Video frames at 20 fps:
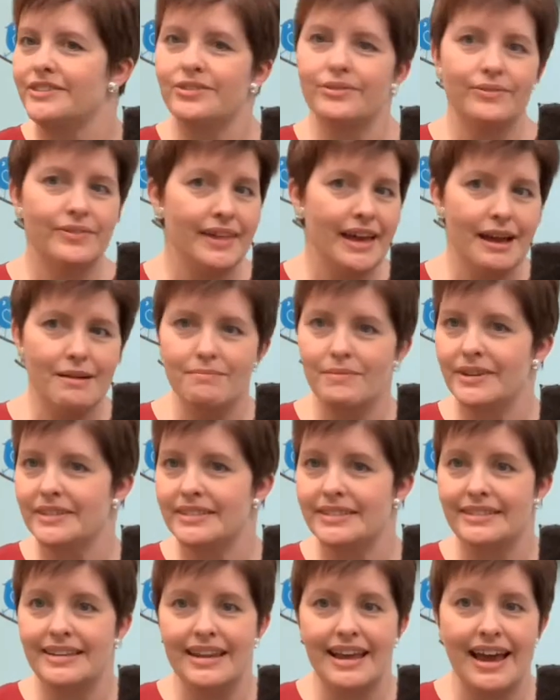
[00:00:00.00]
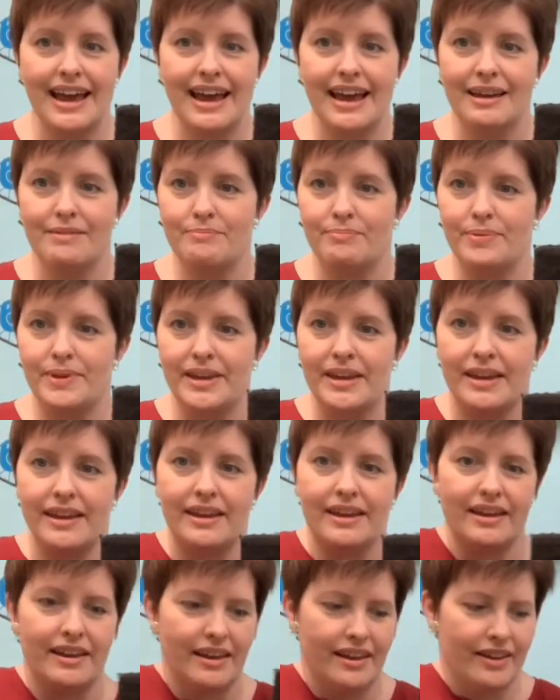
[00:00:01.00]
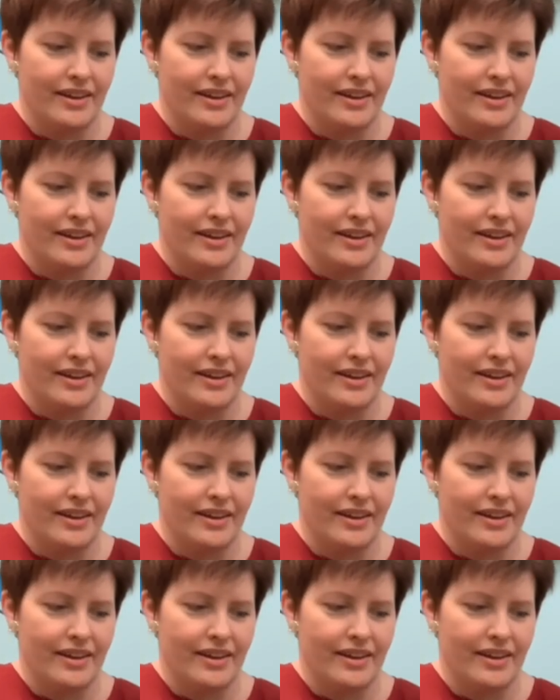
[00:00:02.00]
so that must not be